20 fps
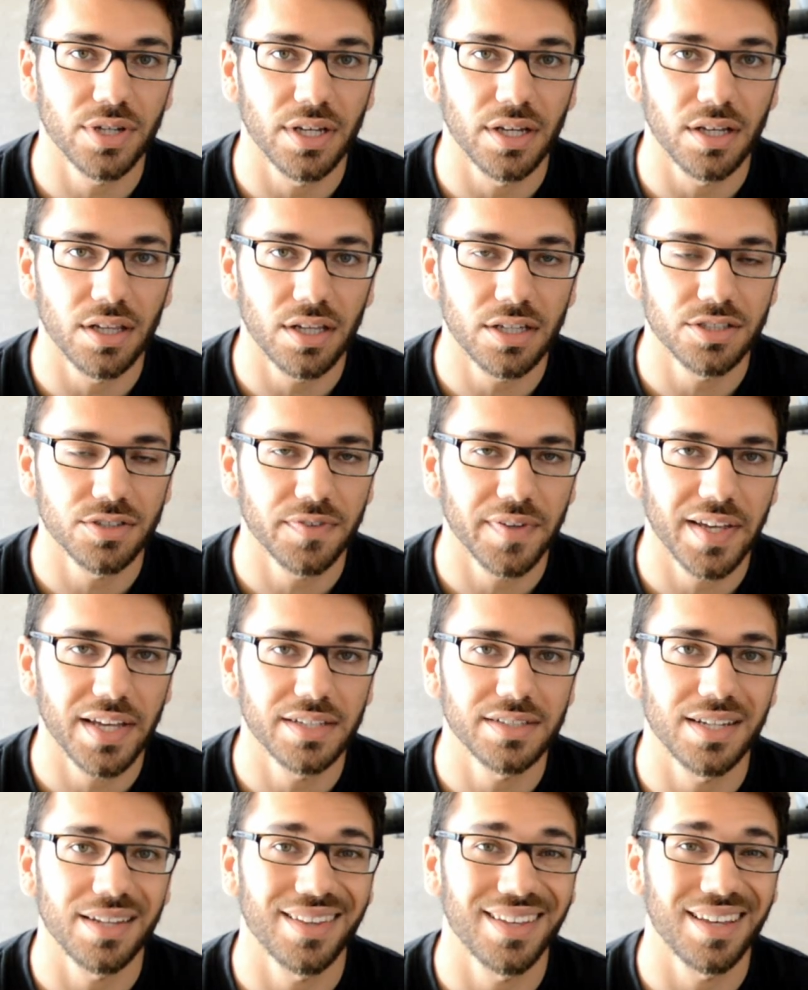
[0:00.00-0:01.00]
and clutch
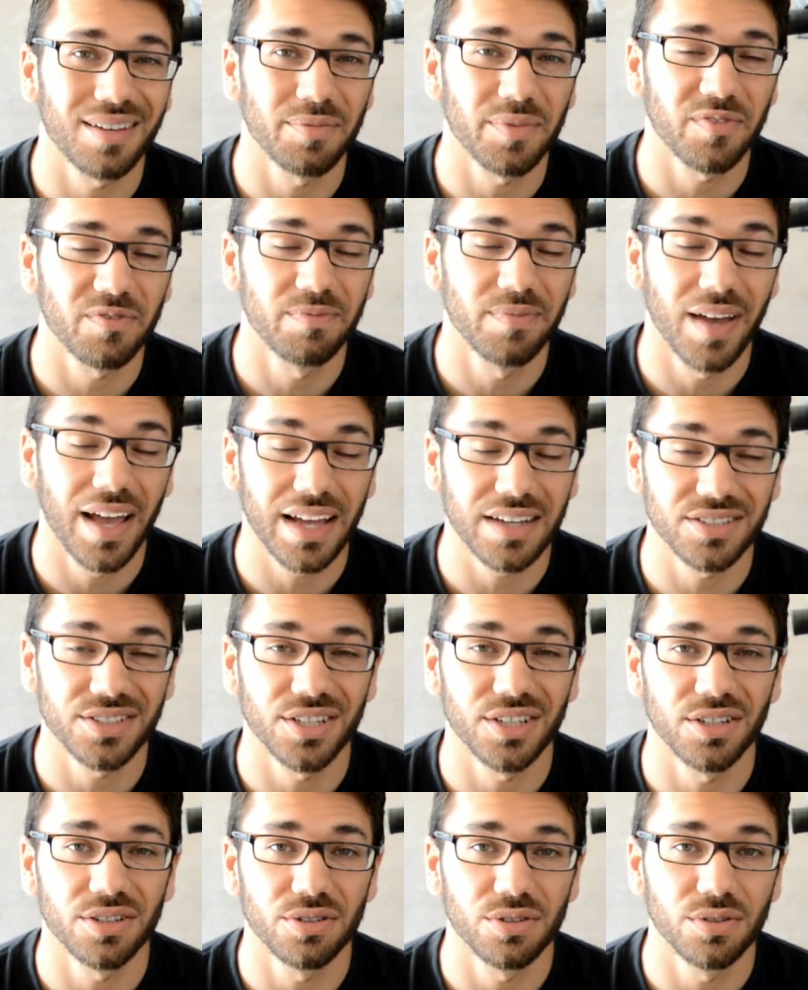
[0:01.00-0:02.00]
fans, I think I'm actually
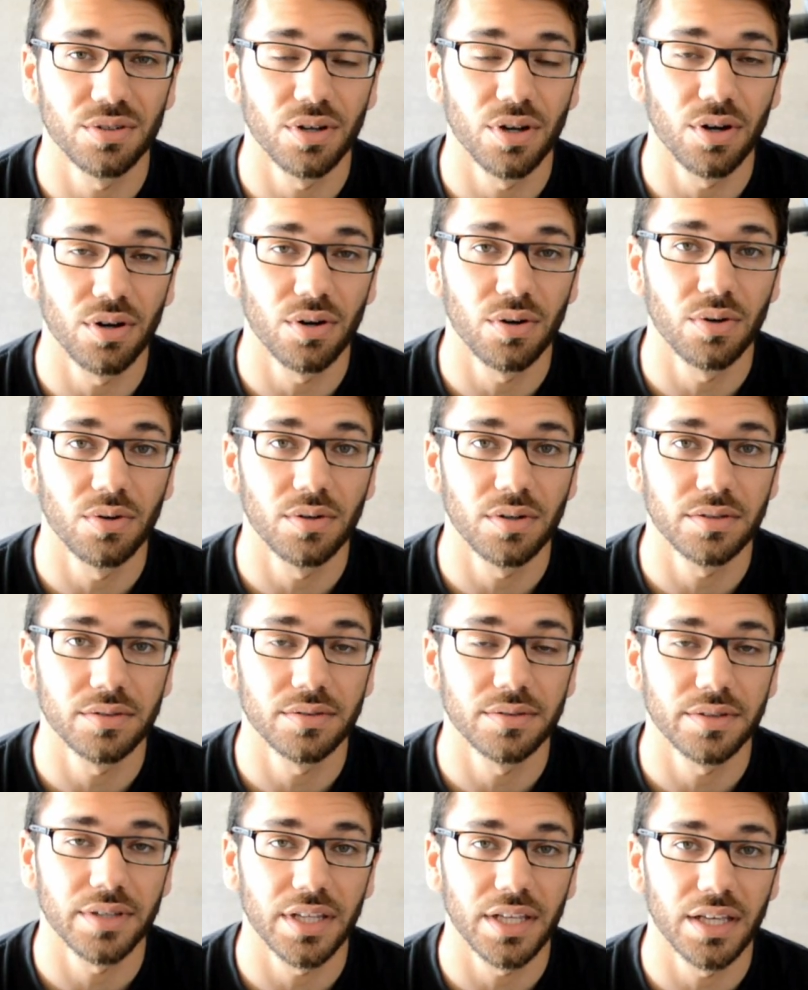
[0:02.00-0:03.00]
going to go
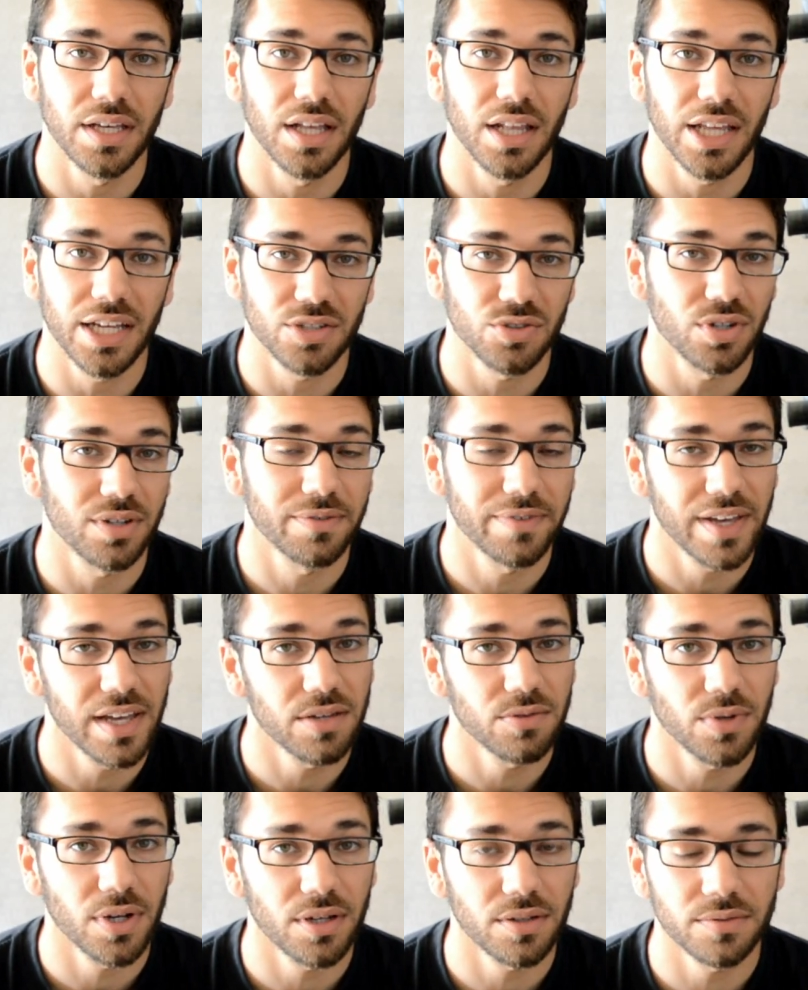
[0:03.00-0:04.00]
the electric
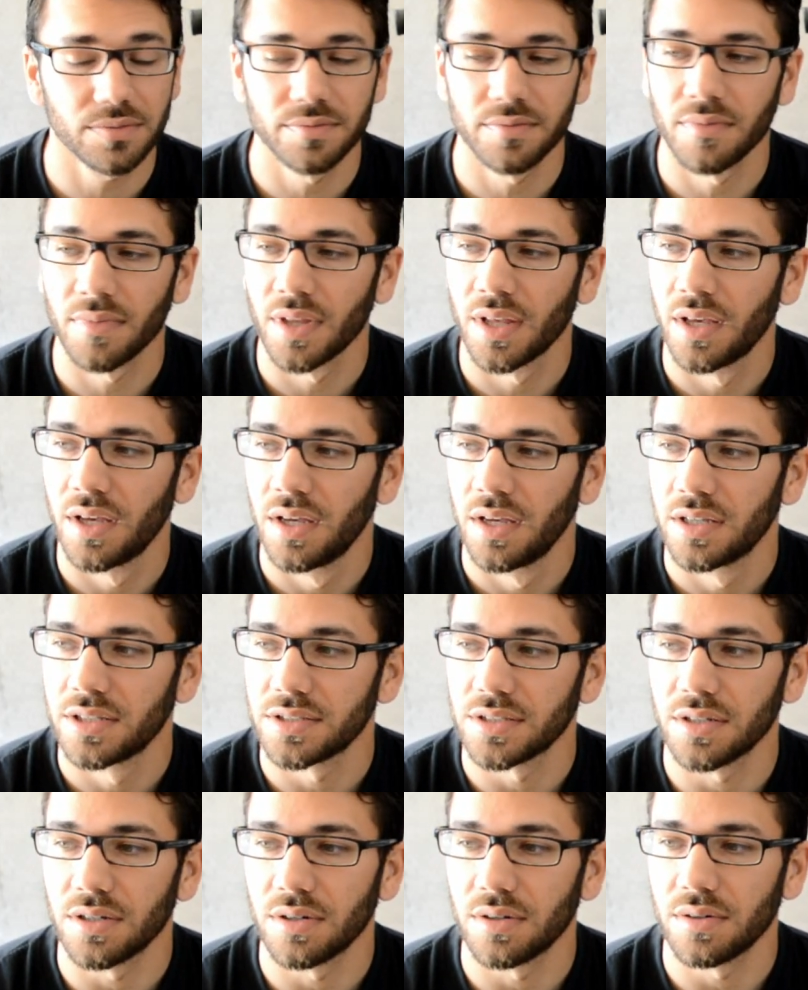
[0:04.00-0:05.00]
fan route.
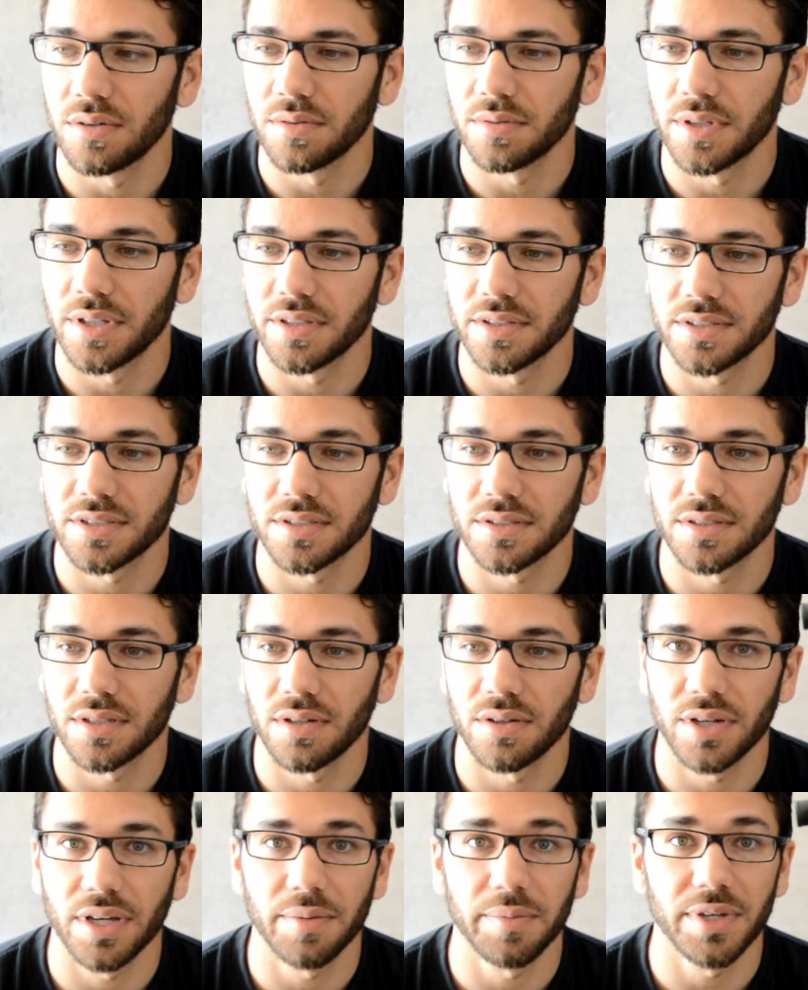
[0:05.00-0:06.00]
So this
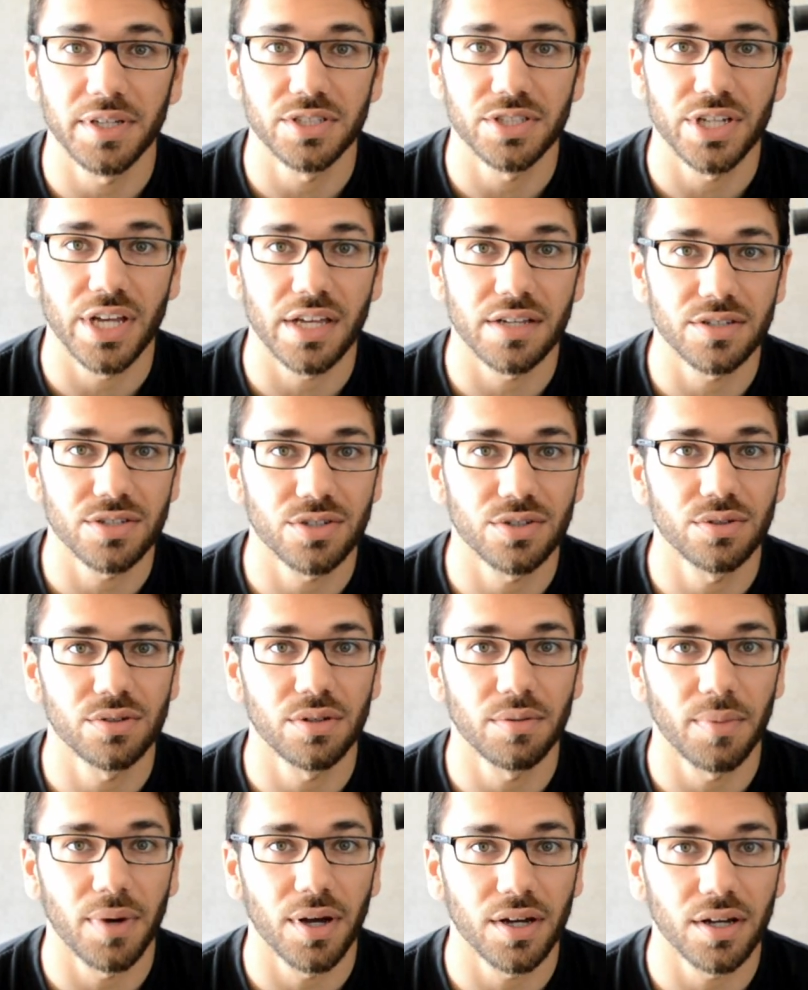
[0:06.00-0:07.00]
will give me a chance to
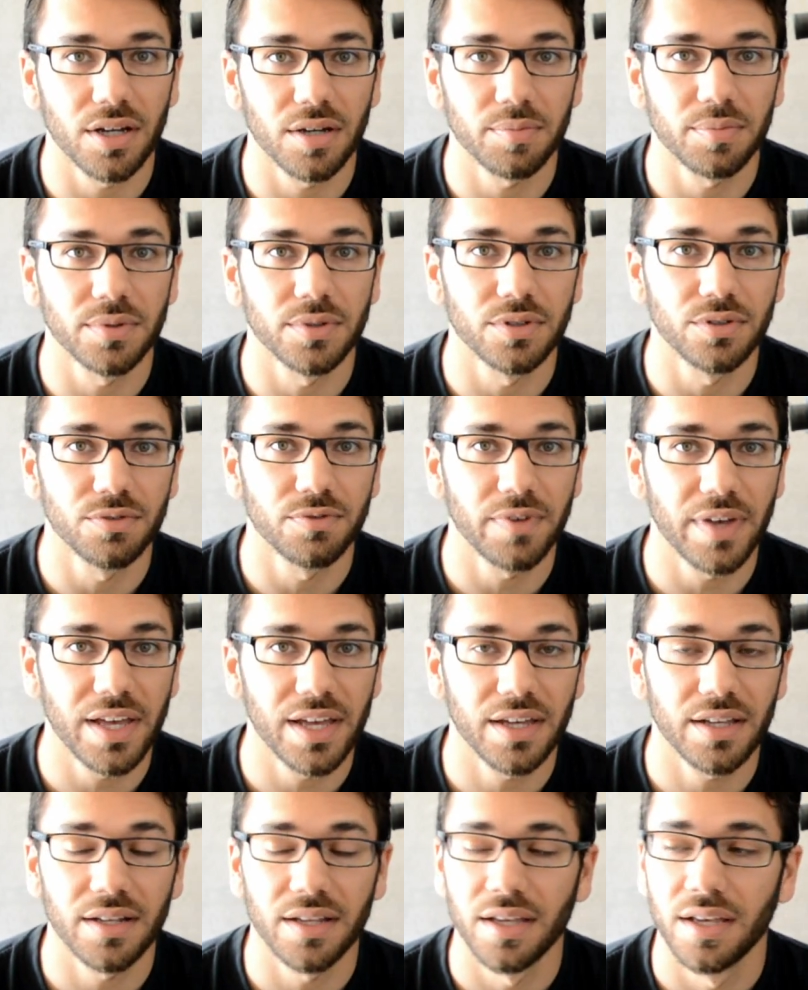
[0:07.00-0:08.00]
mock up a new
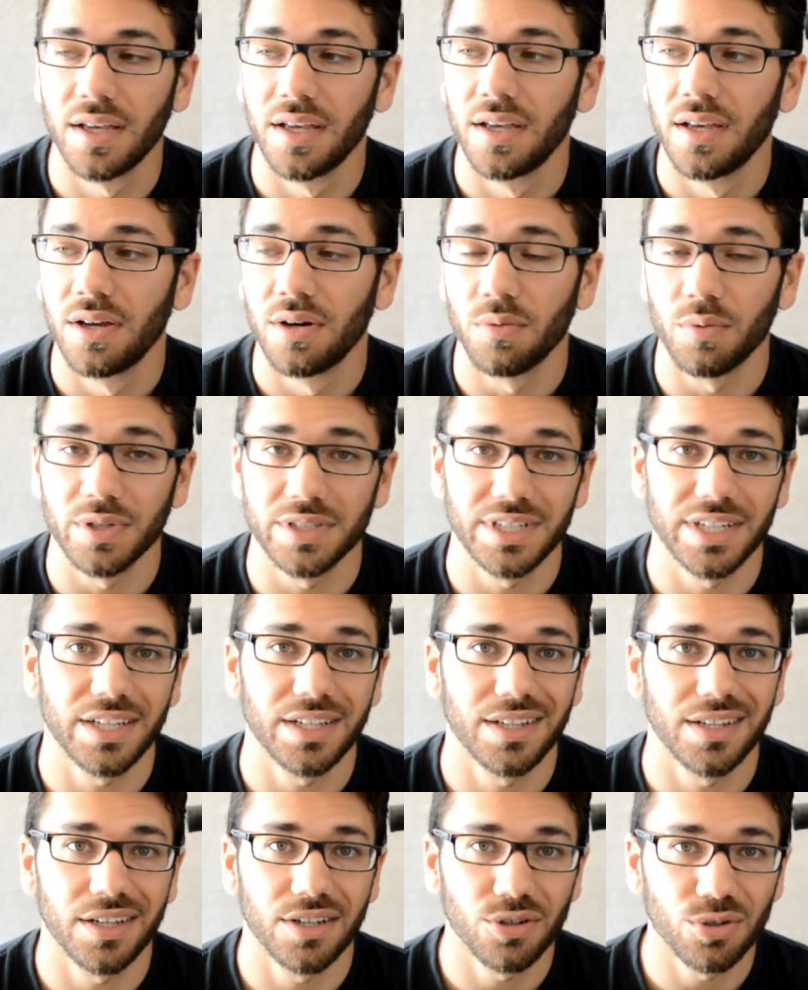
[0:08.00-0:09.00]
fan once I get
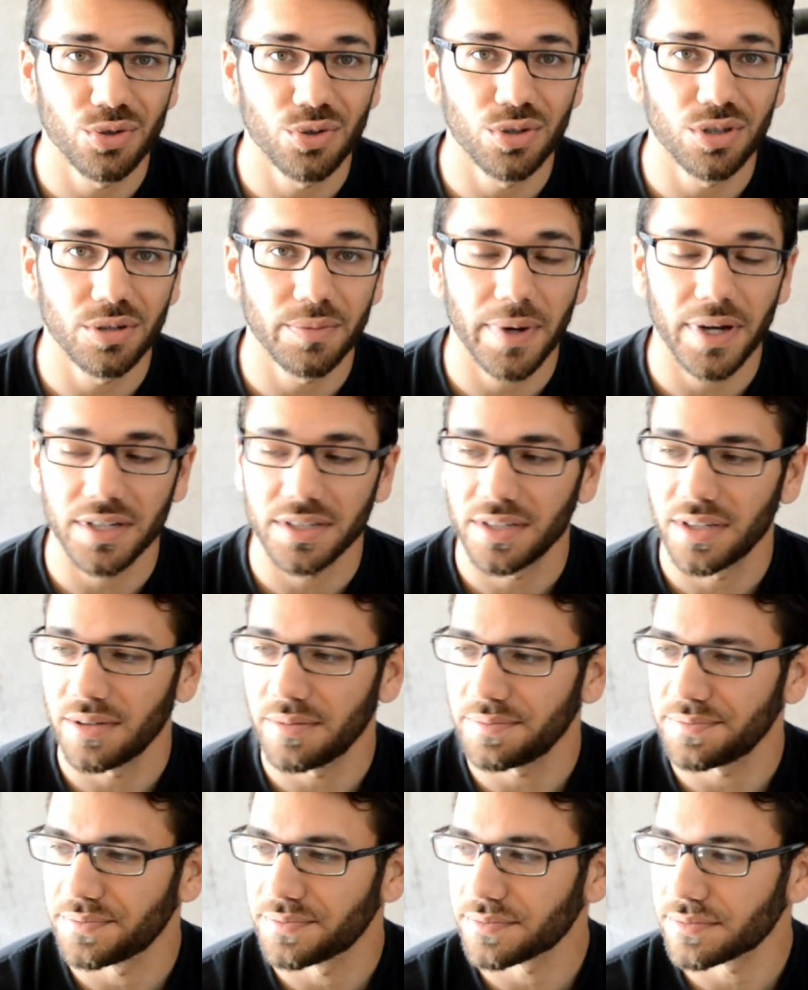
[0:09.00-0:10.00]
the intercooler mocked up.